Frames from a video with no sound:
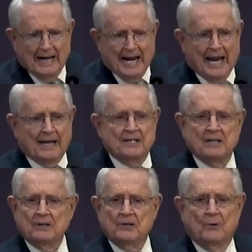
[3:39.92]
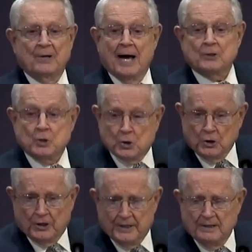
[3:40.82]
and no doubt
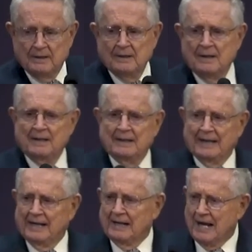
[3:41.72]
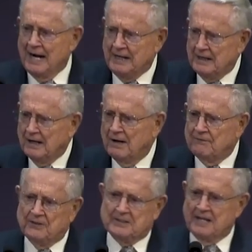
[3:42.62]
should, in light
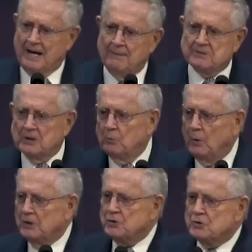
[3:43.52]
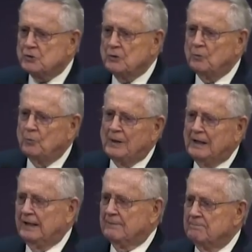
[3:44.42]
of the times in which we
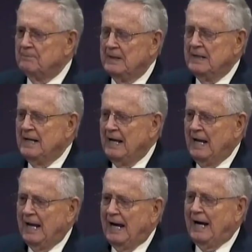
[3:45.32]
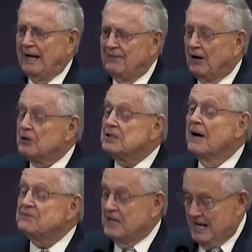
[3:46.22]
live. And they are
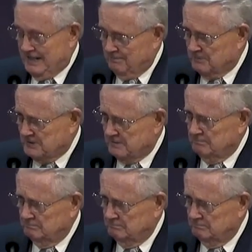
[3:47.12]
tough times.